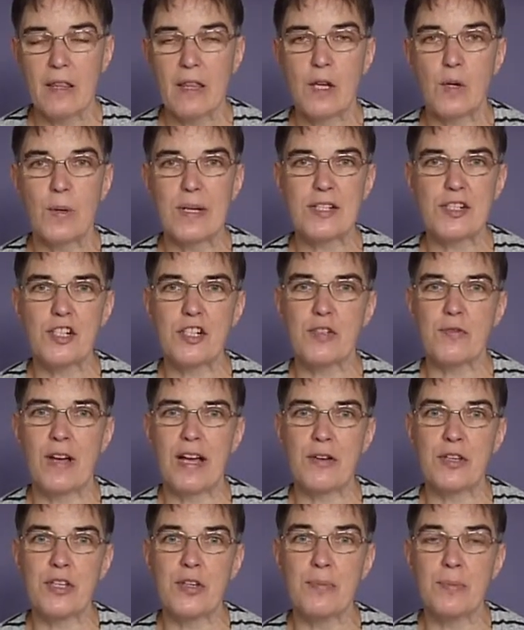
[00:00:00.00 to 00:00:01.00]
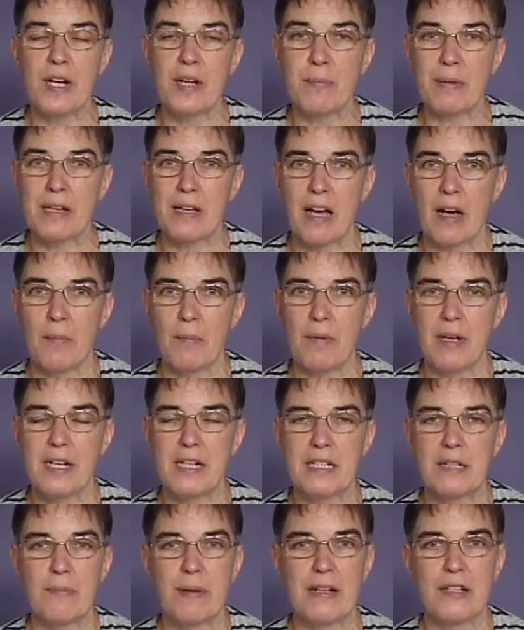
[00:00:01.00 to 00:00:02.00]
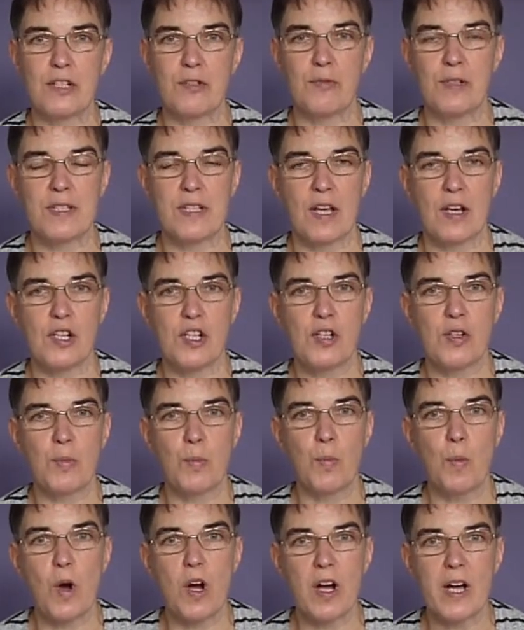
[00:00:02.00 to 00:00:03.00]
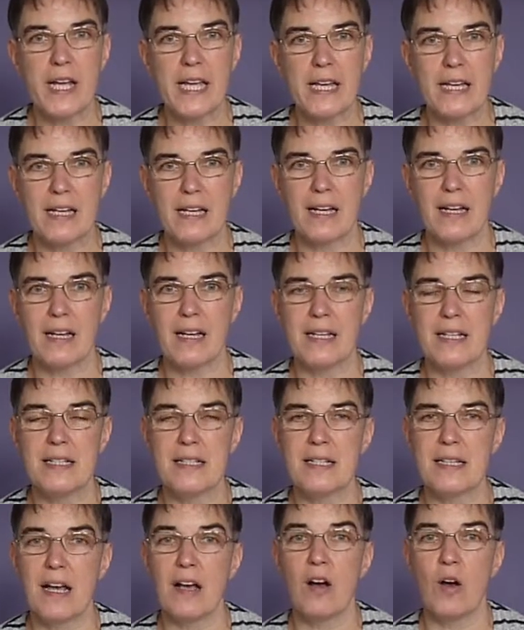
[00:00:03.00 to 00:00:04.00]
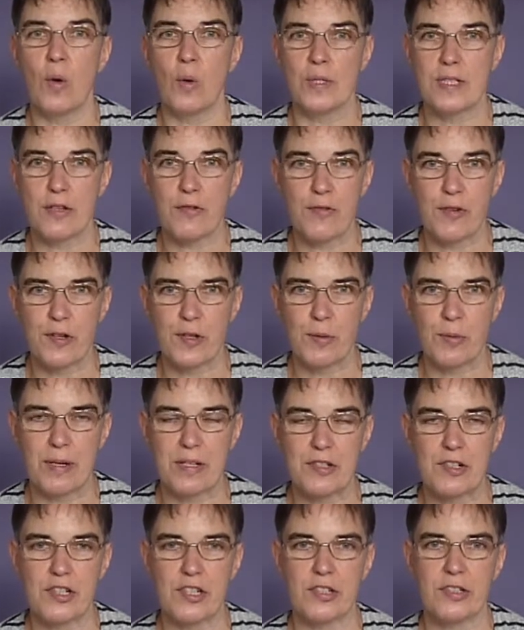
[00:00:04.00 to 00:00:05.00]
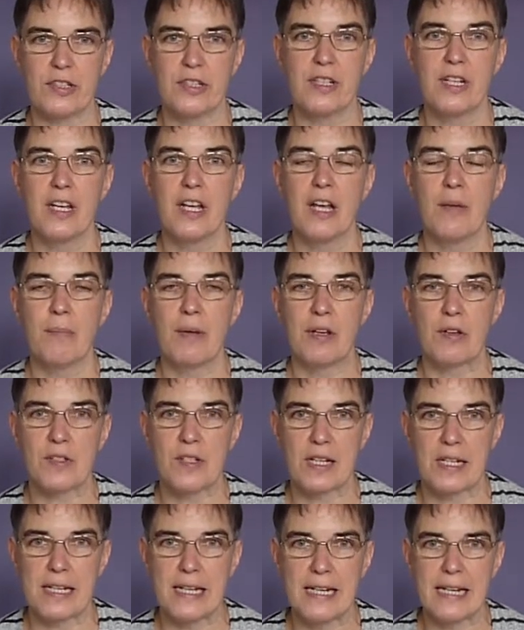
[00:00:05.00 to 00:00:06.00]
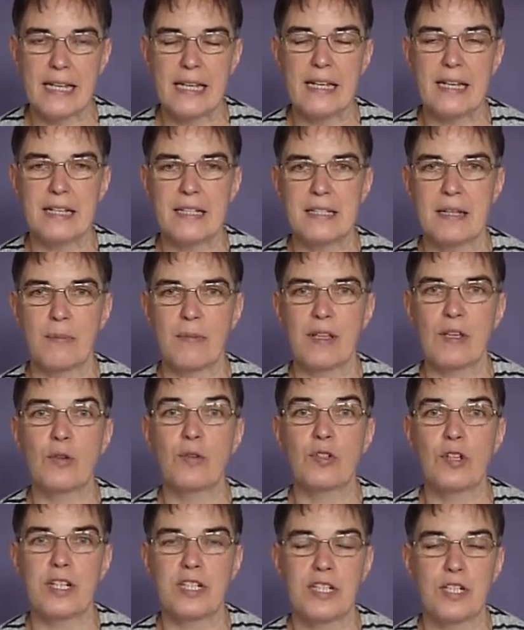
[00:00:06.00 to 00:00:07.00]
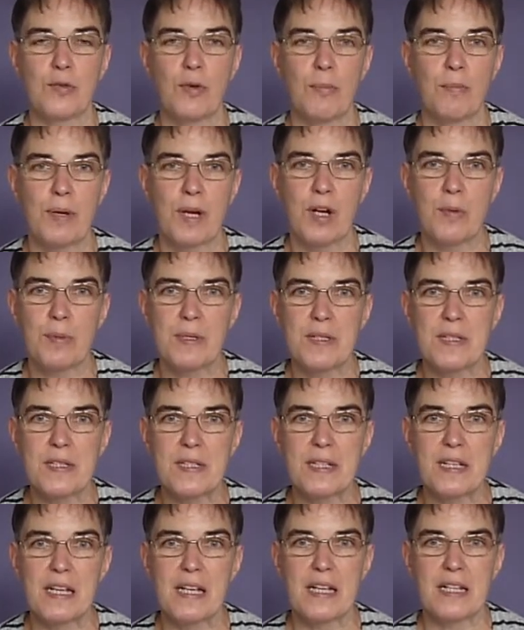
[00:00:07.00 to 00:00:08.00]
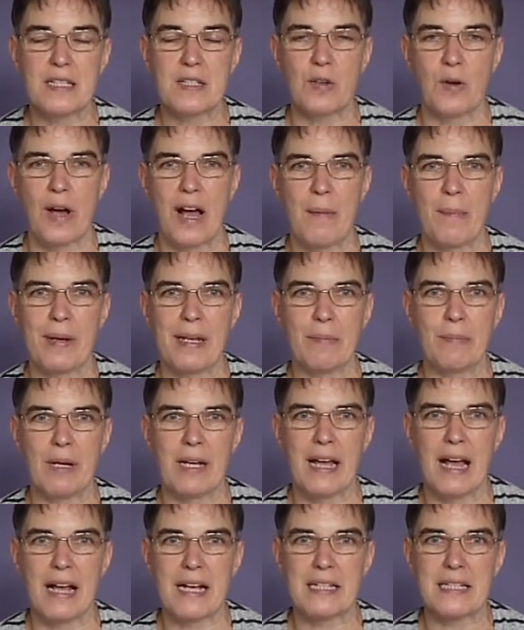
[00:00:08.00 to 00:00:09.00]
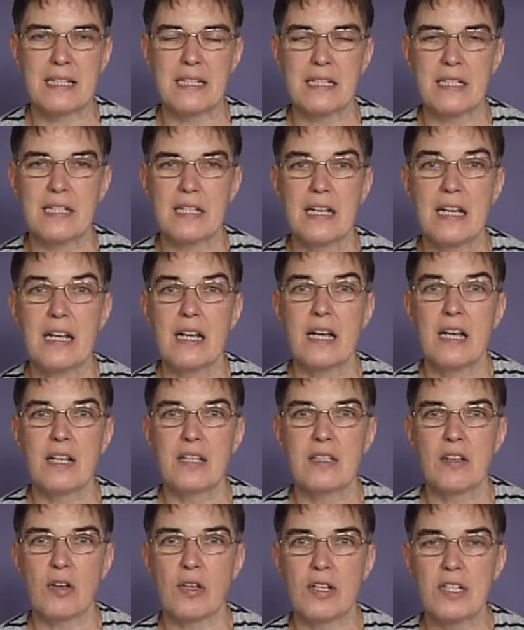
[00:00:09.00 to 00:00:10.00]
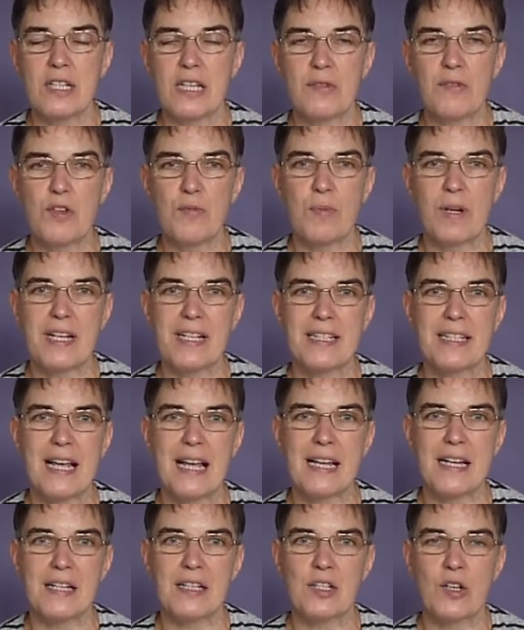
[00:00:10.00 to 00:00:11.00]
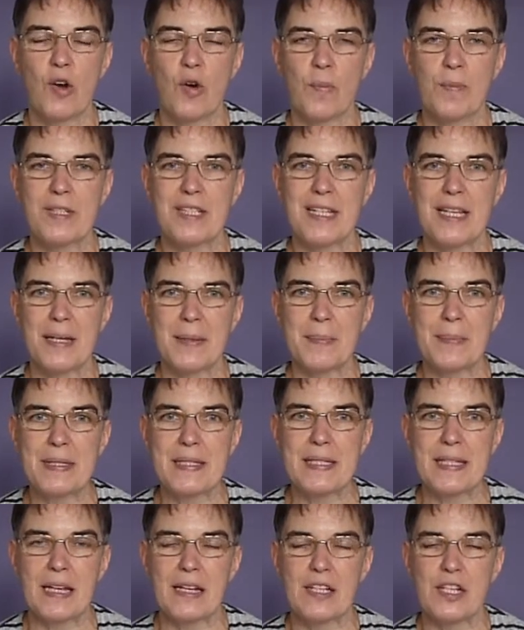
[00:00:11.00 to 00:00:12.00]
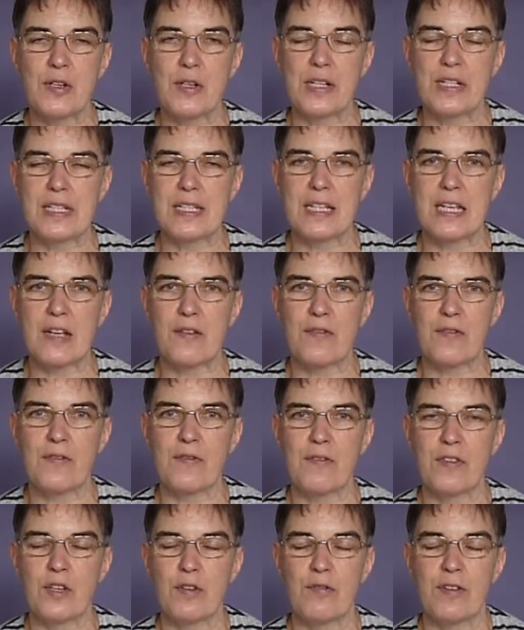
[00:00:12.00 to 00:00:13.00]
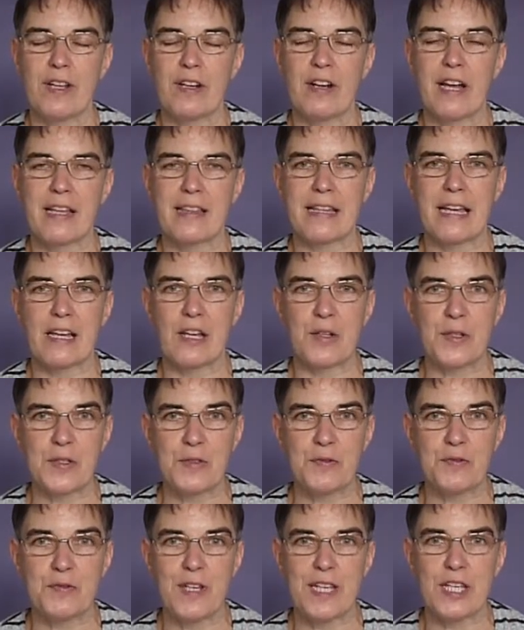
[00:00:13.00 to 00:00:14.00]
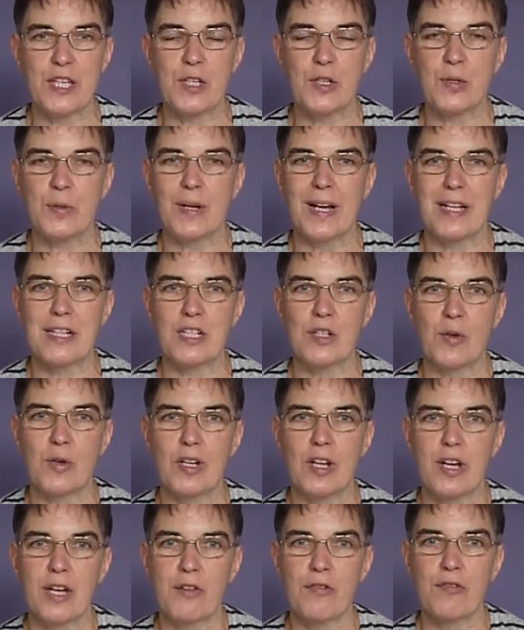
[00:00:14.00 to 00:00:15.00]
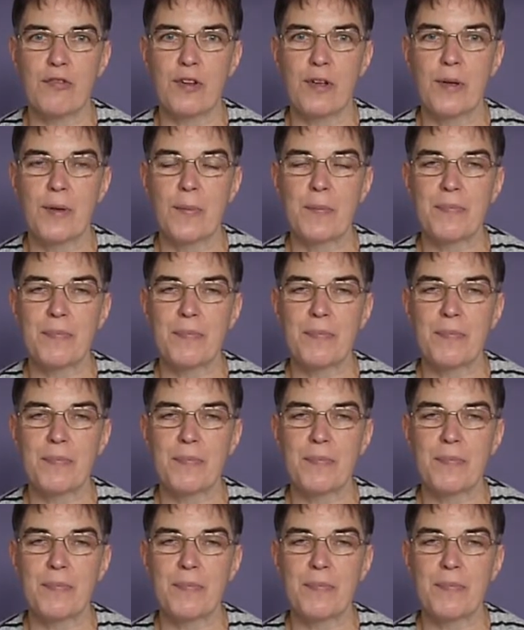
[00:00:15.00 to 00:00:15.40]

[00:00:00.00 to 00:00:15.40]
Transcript: The question of how you might become an independent researcher and why is a whole different question, because clearly it's something you're trying to do on purpose. It's not happening by accident. So I'm going to give you my 10 top tips, and you can see if you feel like they're going to fit you and your life.